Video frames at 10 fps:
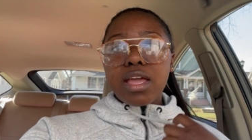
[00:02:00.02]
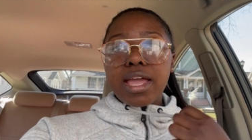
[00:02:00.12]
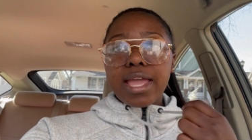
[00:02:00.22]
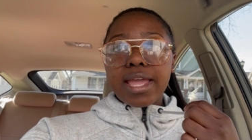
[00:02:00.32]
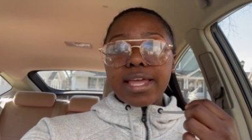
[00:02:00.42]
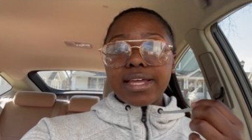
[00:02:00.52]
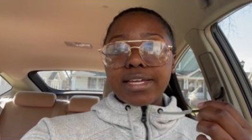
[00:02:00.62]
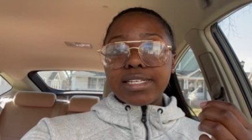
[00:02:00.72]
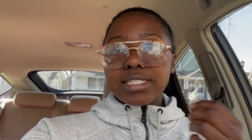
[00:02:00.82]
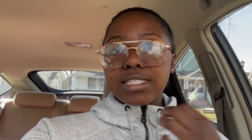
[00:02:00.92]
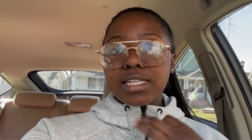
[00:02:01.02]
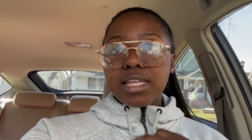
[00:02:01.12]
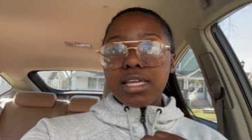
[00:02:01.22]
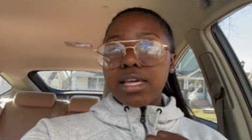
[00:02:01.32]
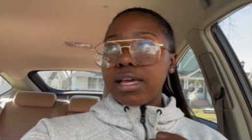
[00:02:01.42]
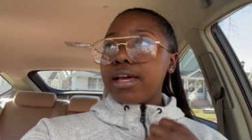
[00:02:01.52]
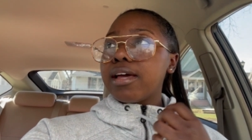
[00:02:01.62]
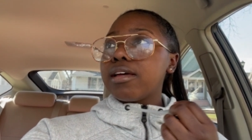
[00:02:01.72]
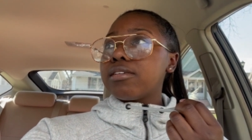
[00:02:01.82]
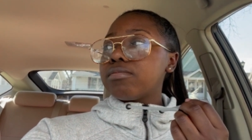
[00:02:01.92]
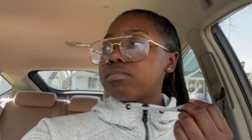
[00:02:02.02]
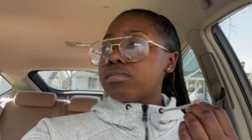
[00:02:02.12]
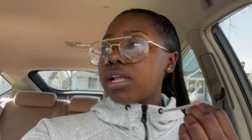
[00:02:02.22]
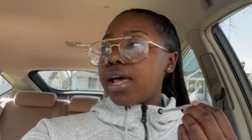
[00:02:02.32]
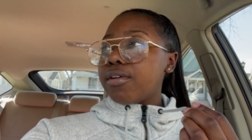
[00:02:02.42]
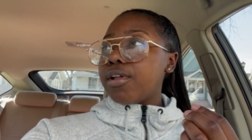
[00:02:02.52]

And yeah, I don't